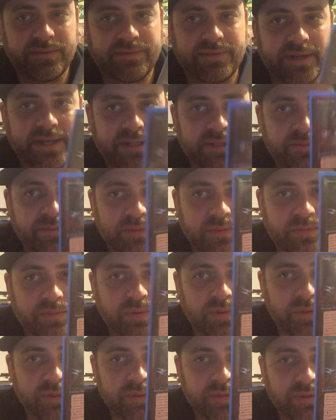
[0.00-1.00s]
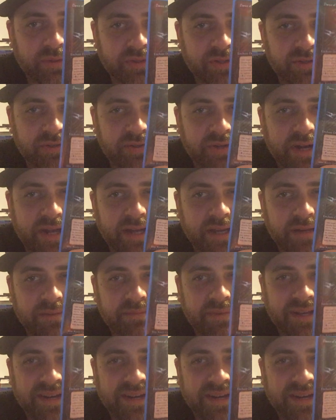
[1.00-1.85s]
effect with World Gorger Dragon.